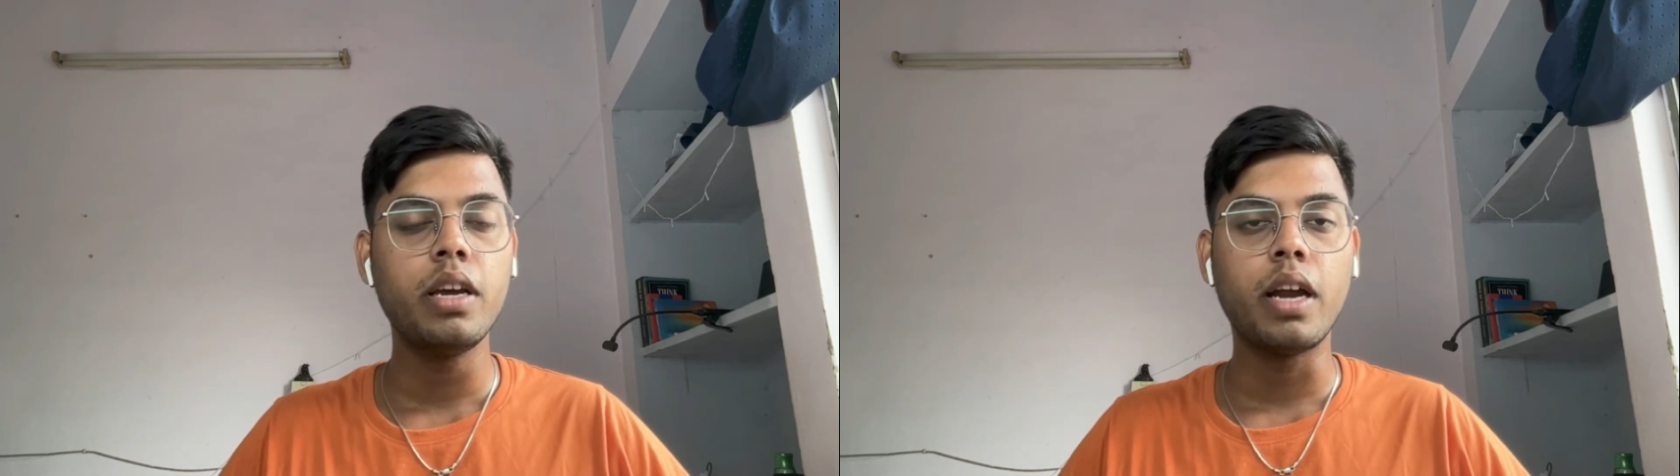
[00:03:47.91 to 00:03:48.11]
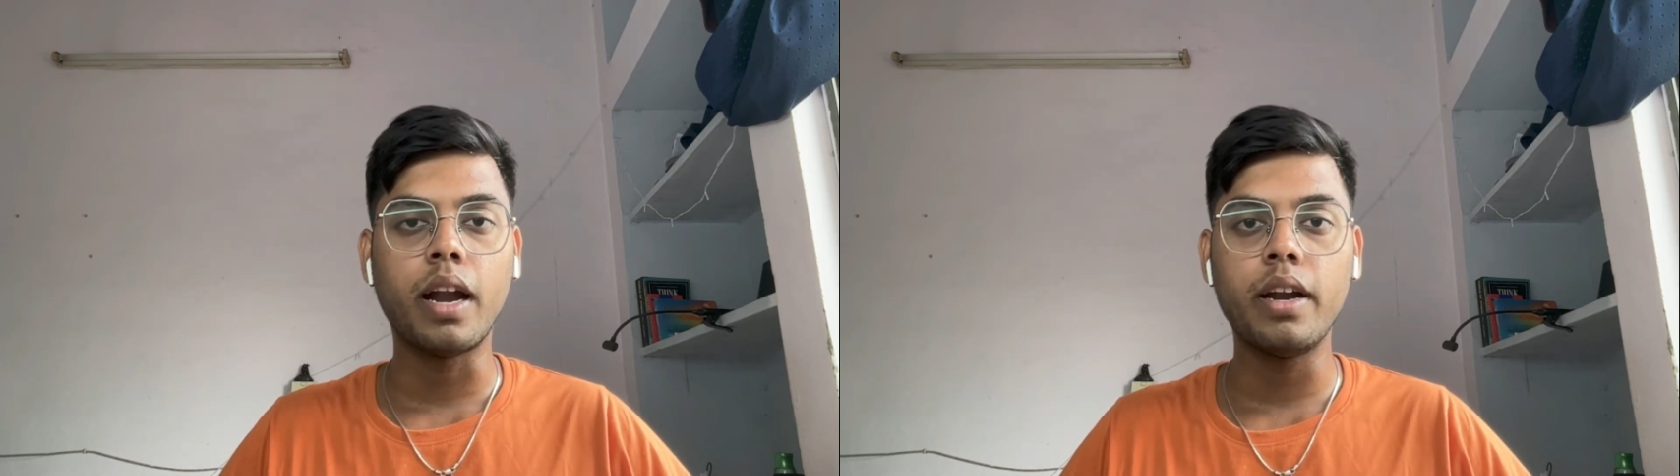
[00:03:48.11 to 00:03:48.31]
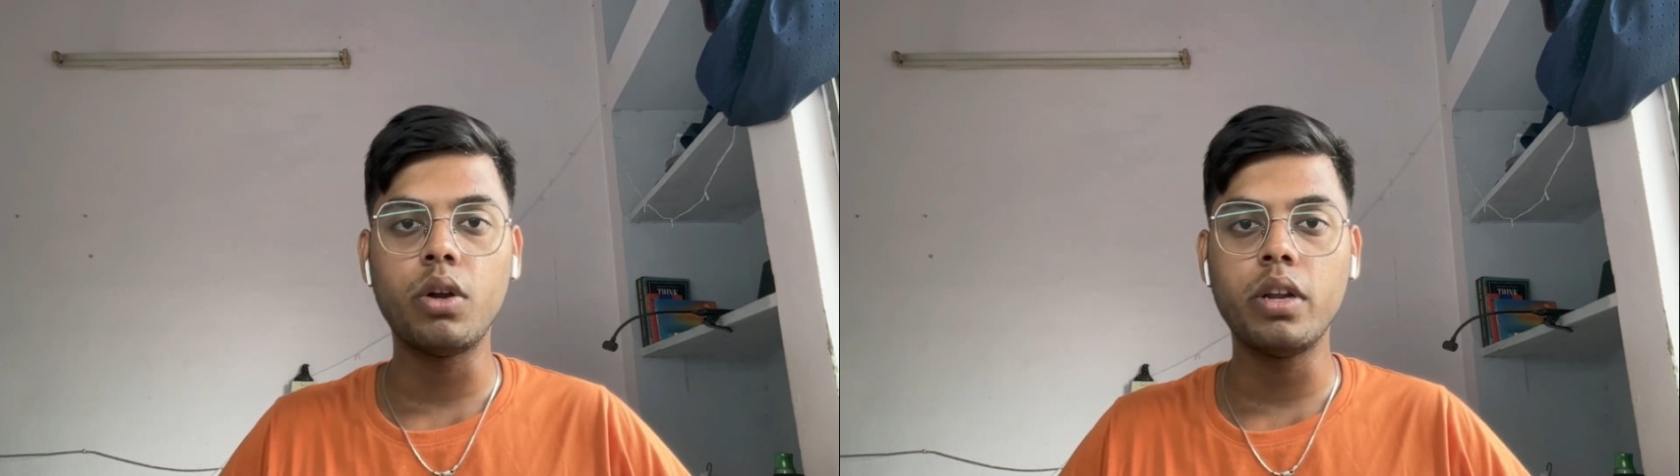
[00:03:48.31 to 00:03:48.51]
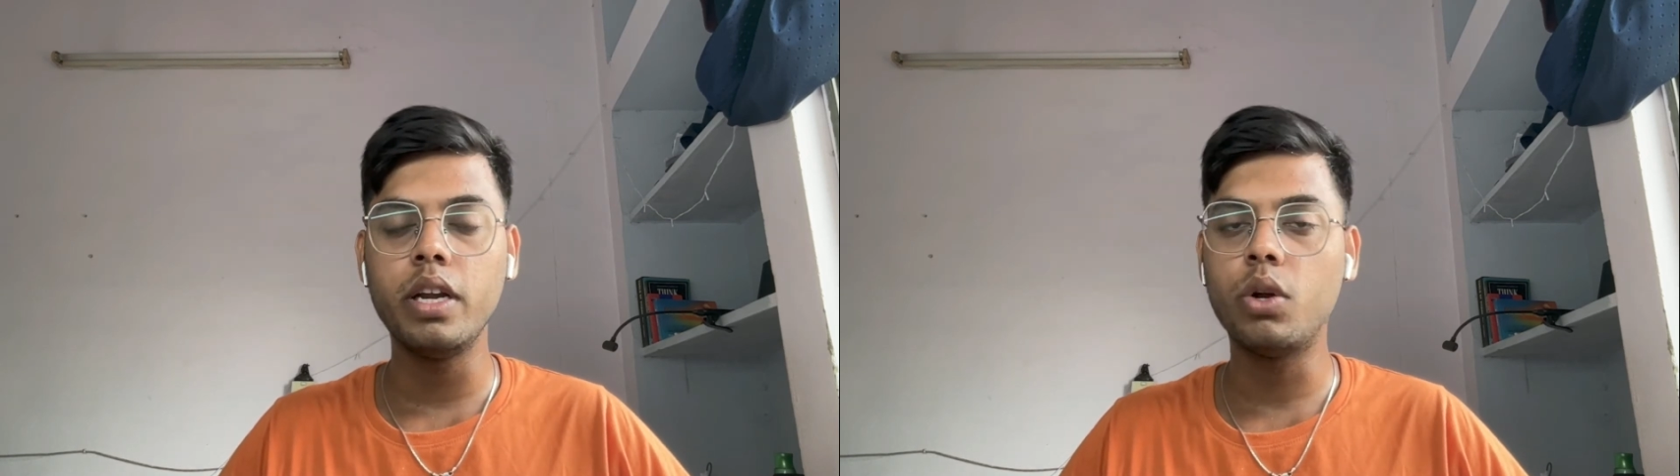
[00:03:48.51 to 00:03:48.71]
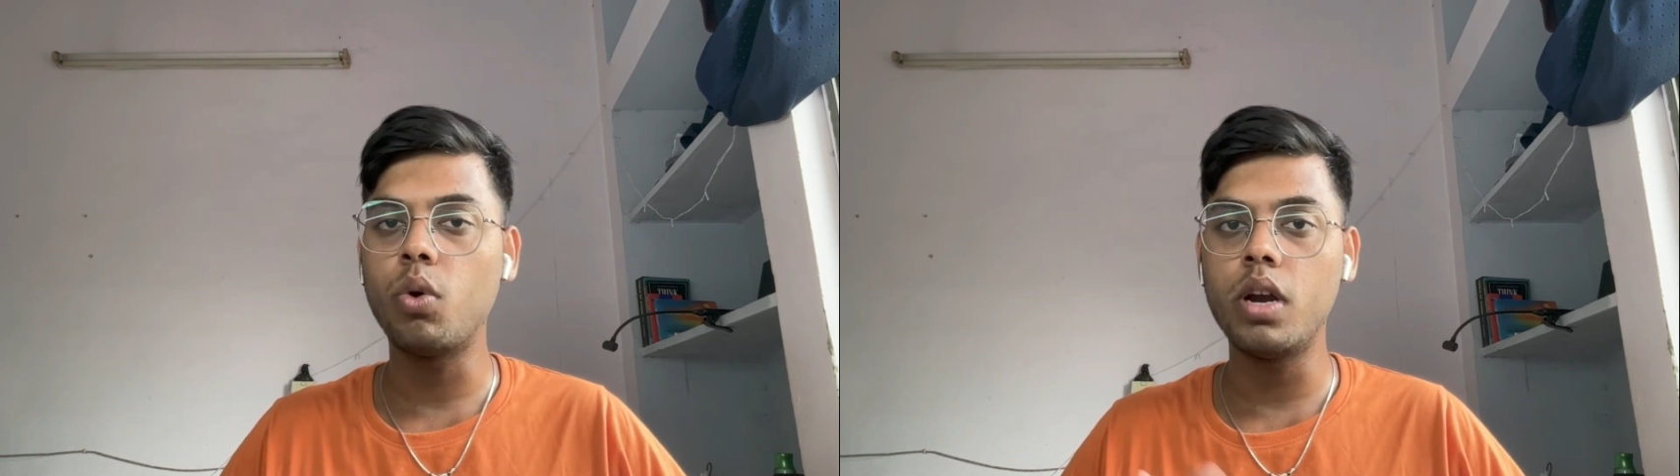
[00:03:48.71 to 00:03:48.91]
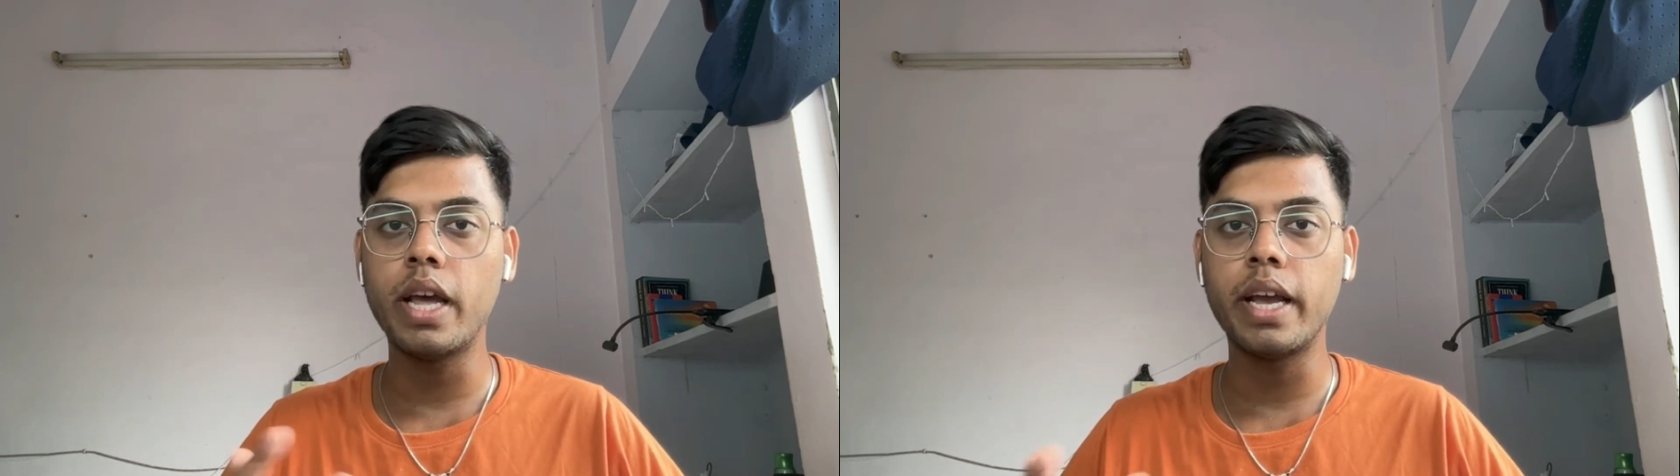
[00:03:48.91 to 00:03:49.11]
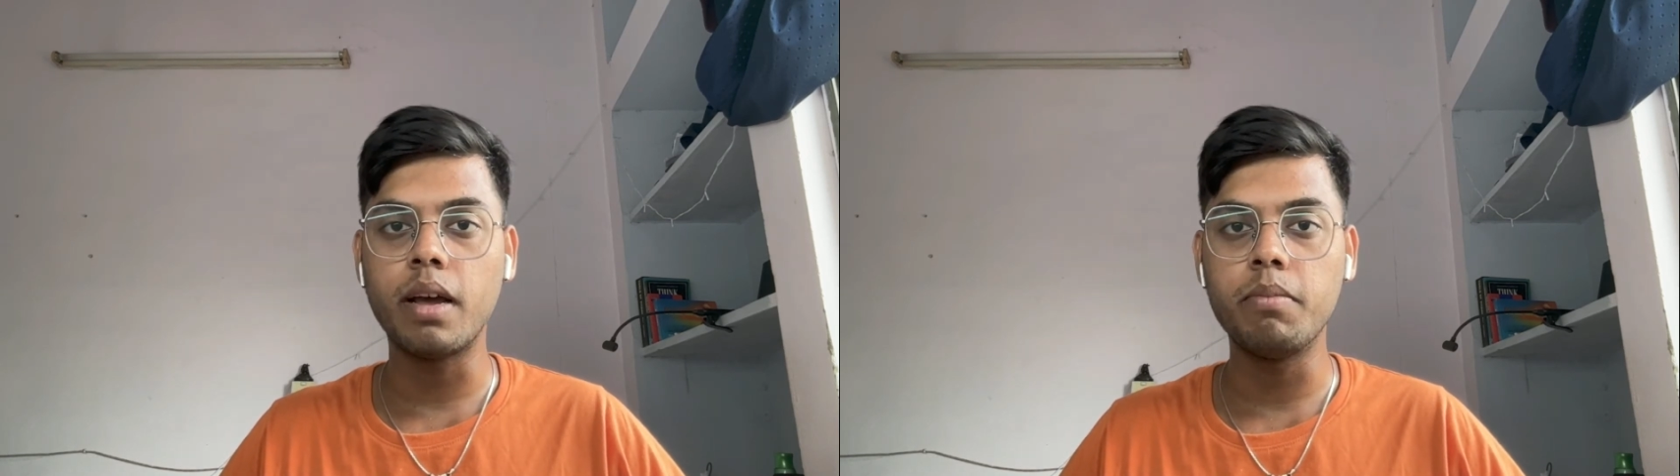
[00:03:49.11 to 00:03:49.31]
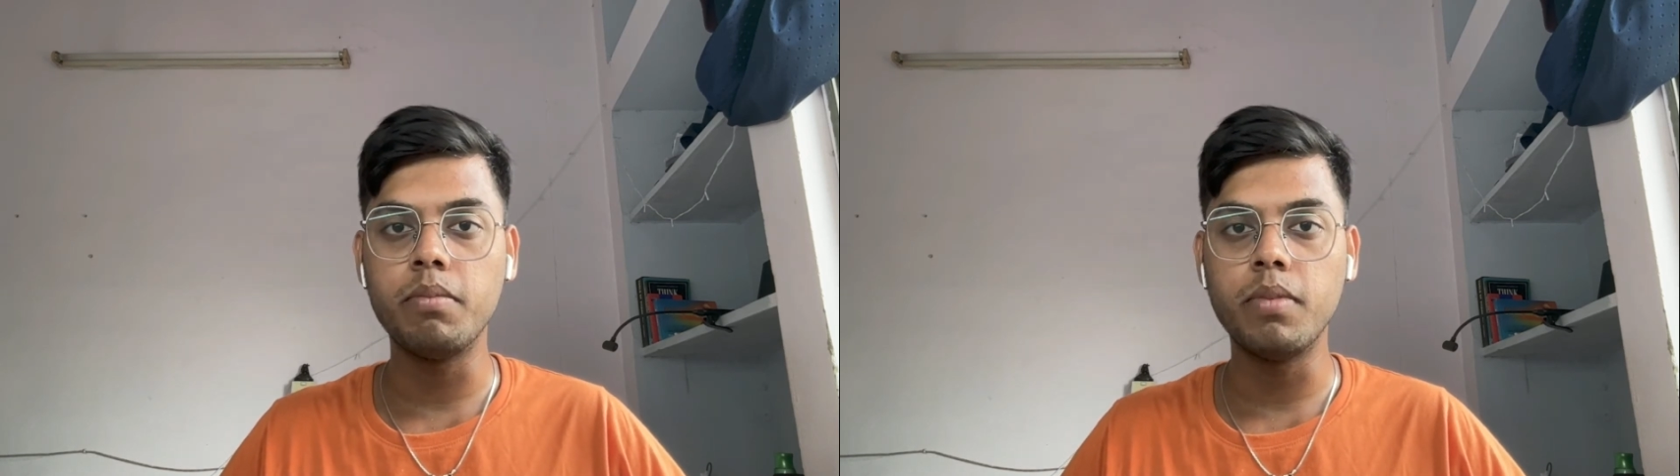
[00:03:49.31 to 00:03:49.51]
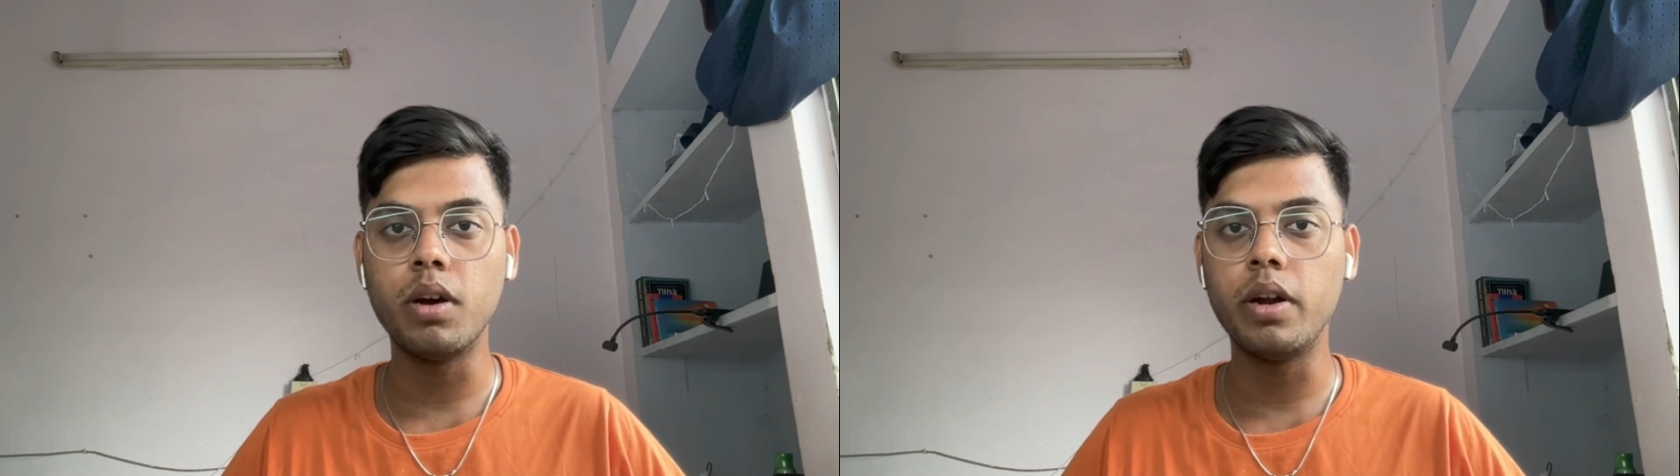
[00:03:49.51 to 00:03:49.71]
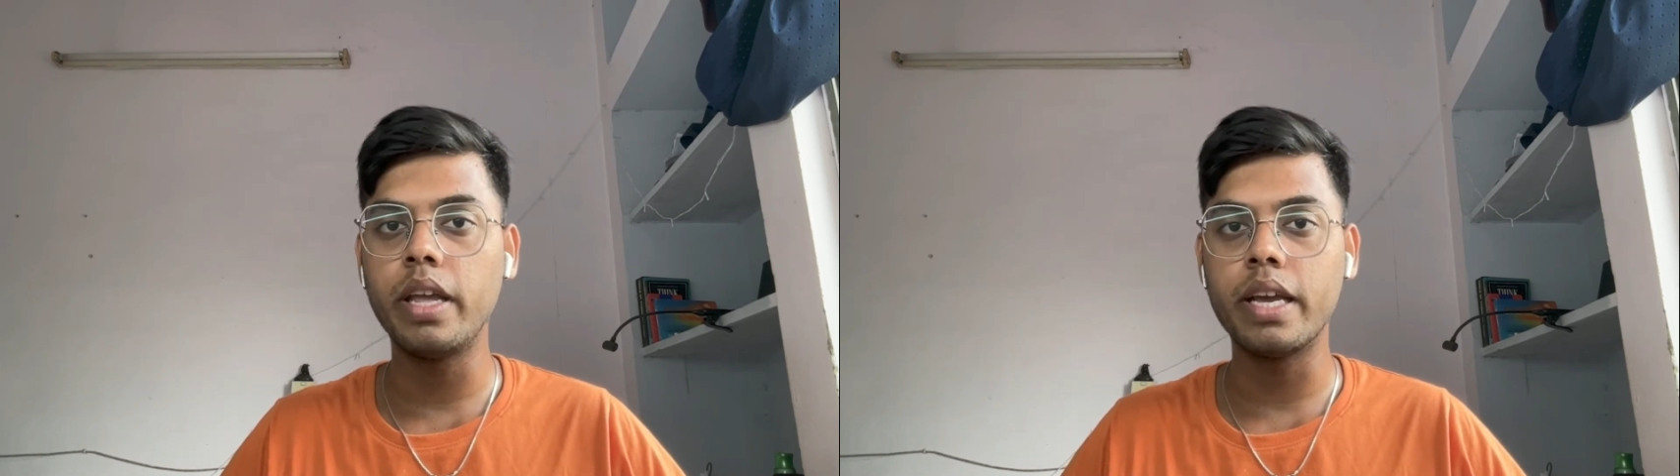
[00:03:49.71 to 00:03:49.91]
and he told like, I'm
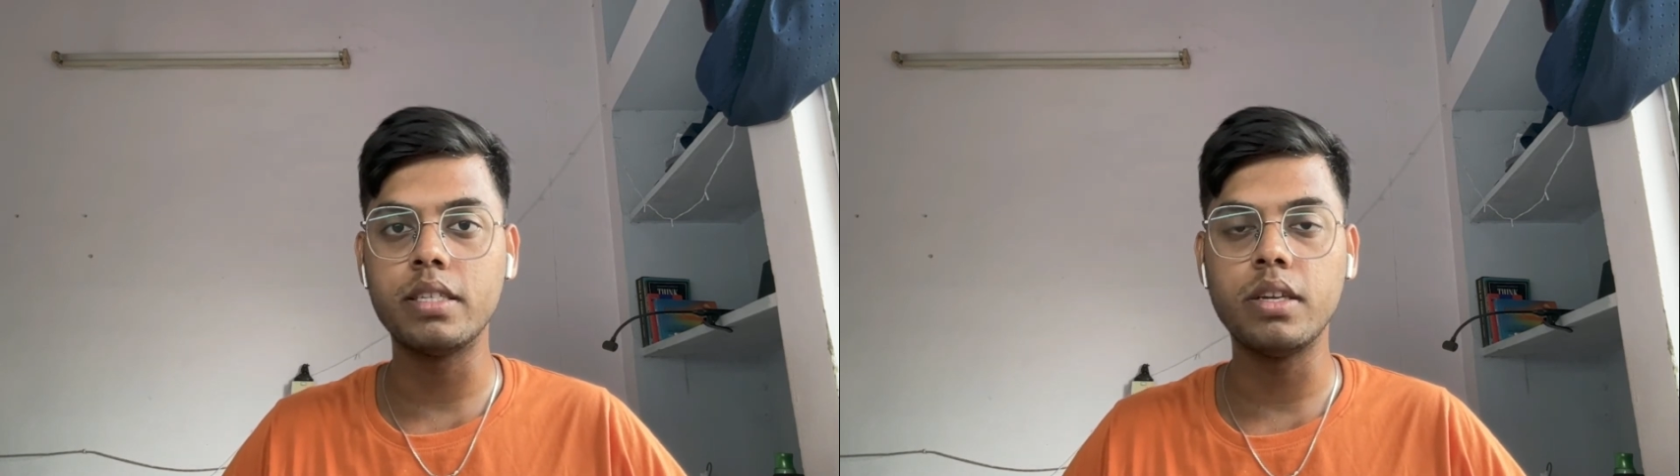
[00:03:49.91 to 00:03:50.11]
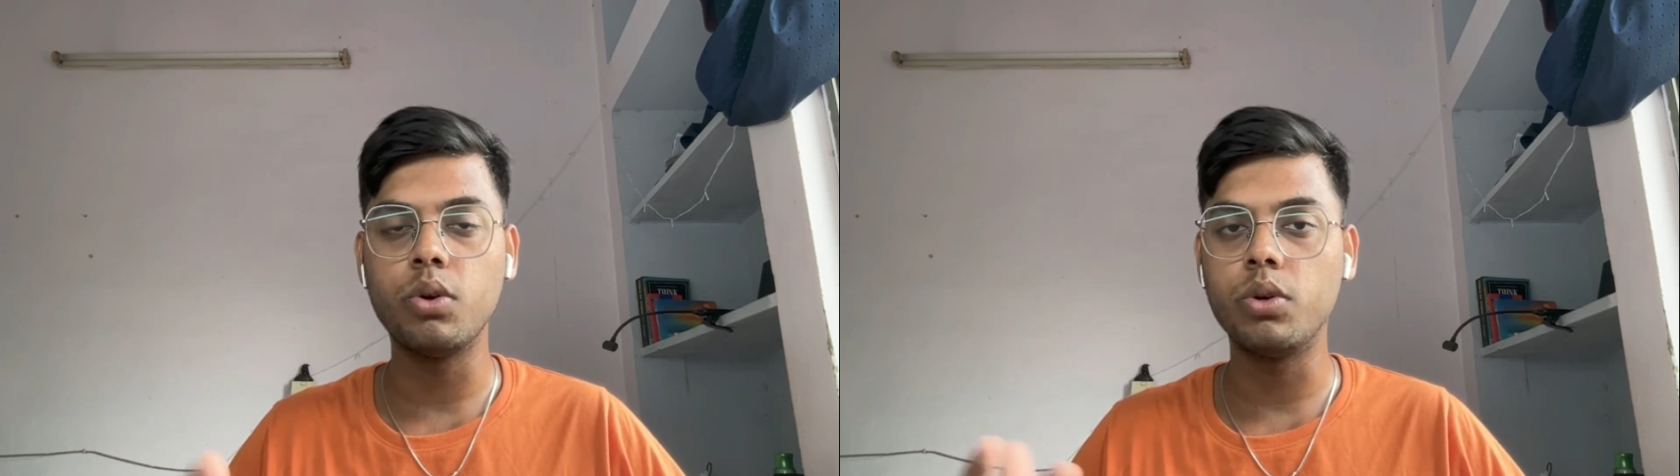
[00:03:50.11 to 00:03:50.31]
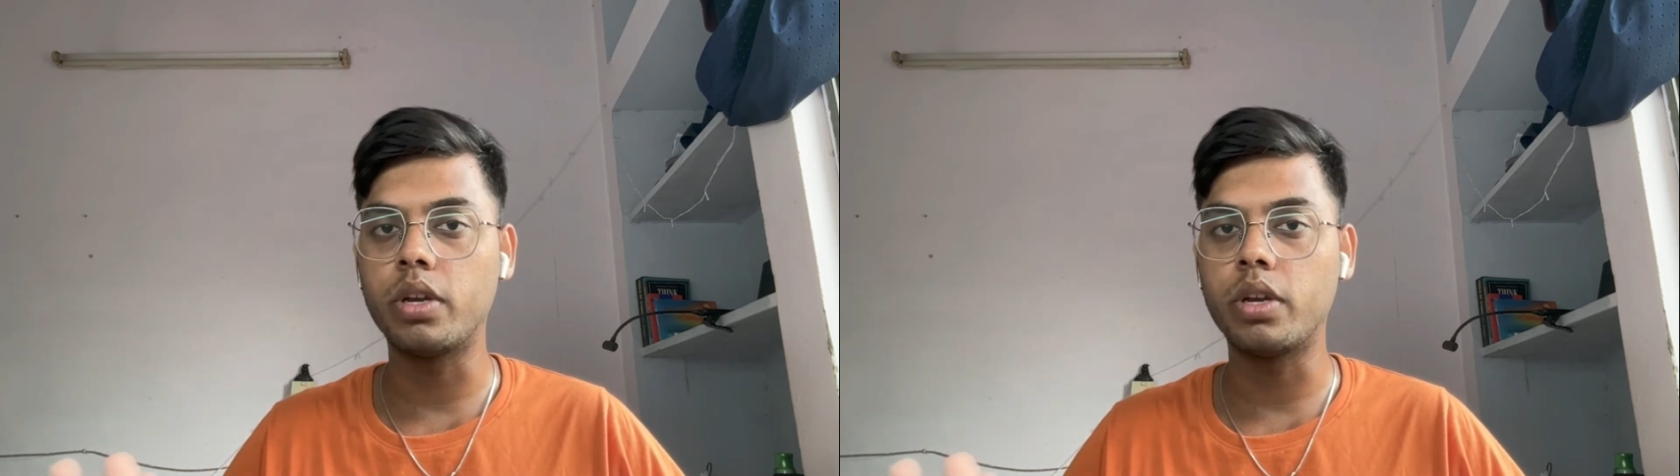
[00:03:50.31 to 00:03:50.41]
learning SEO.